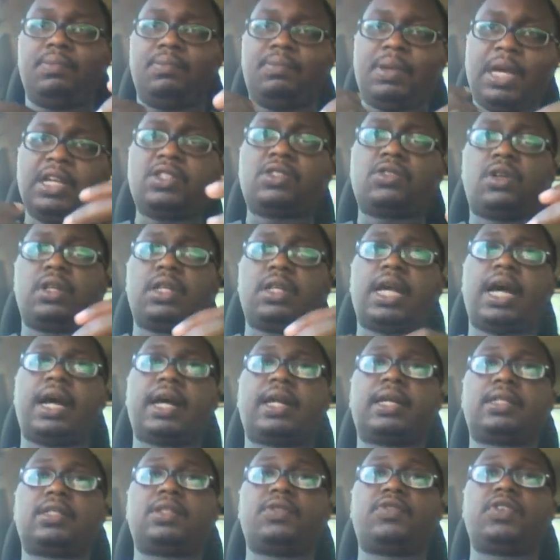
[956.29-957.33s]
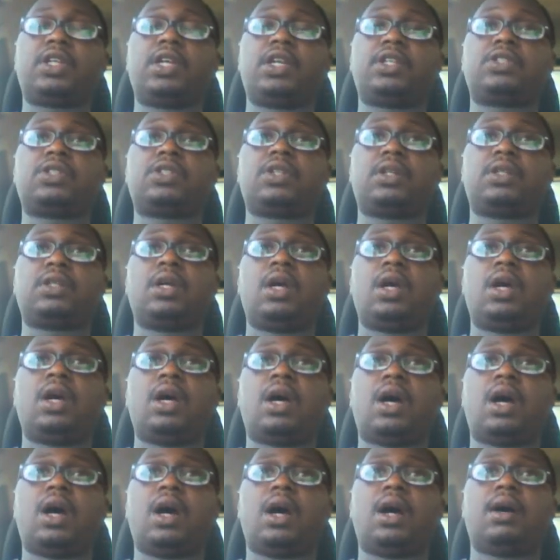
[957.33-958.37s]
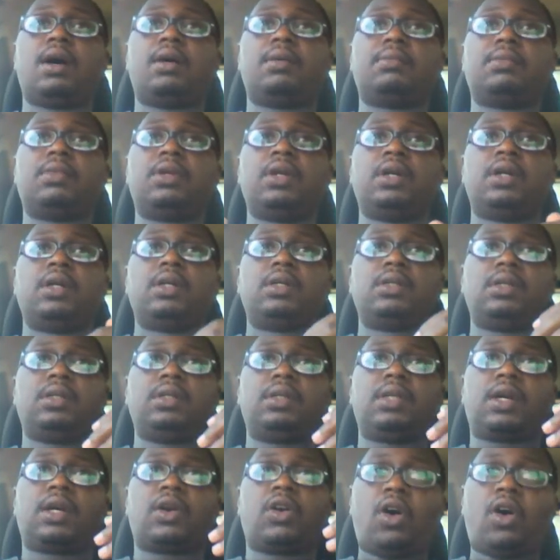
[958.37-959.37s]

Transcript: based on that classification, the